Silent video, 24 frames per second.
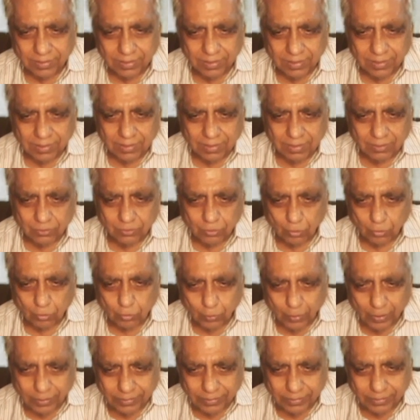So
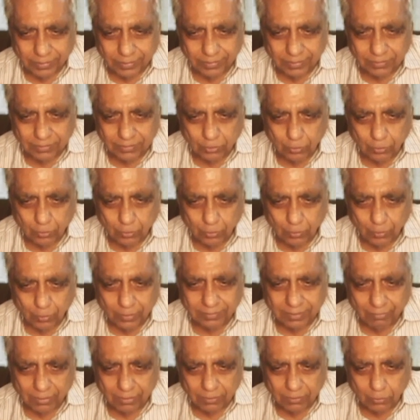26, 27,
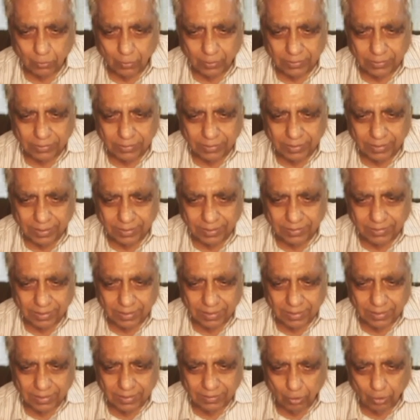28.
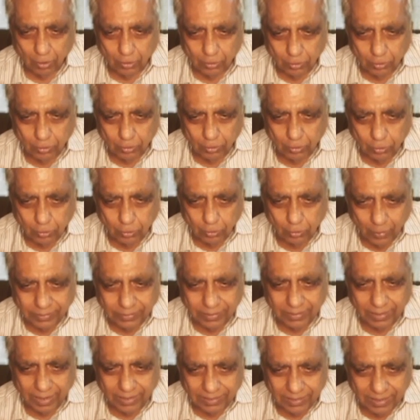Now in 29,
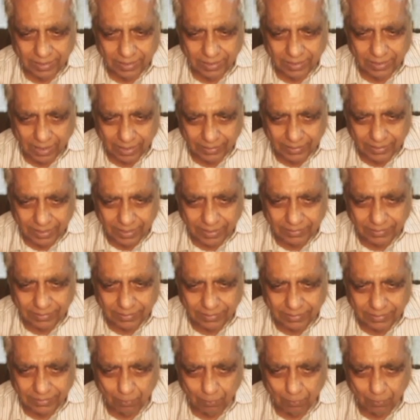again the
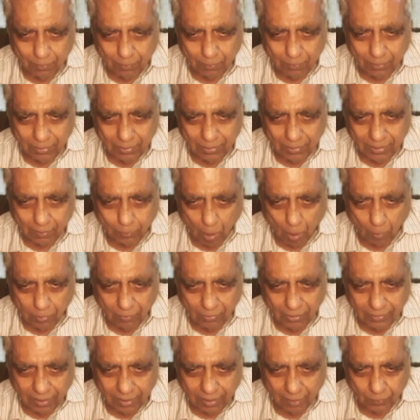similar problem will come.
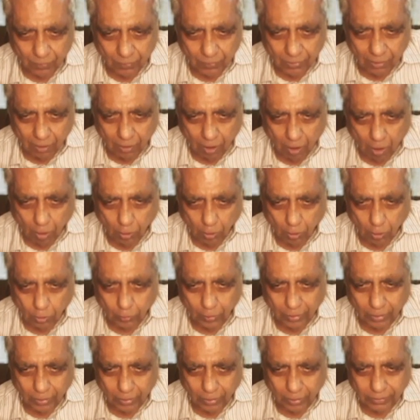How 29
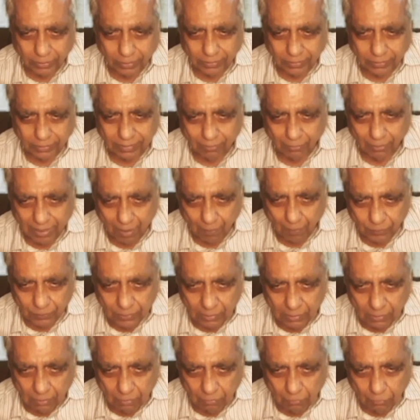will come?
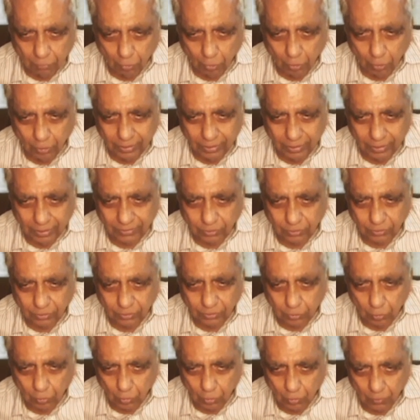4s2,
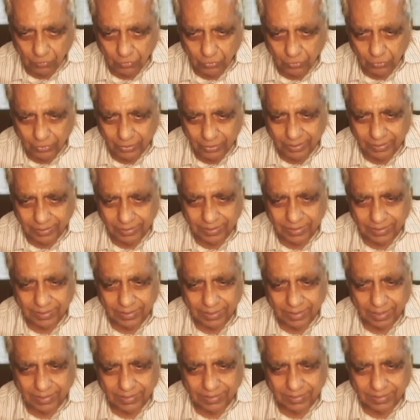3d9.